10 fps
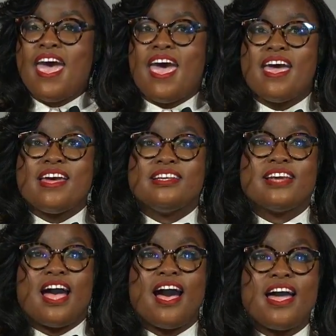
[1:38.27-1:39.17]
and
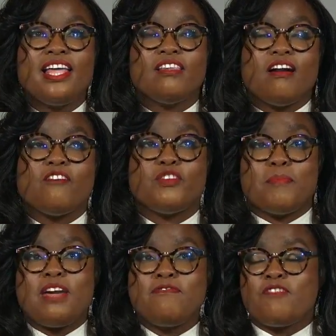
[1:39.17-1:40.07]

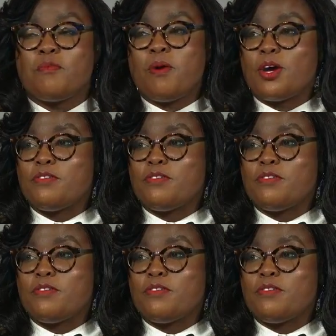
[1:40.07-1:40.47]
my favorite part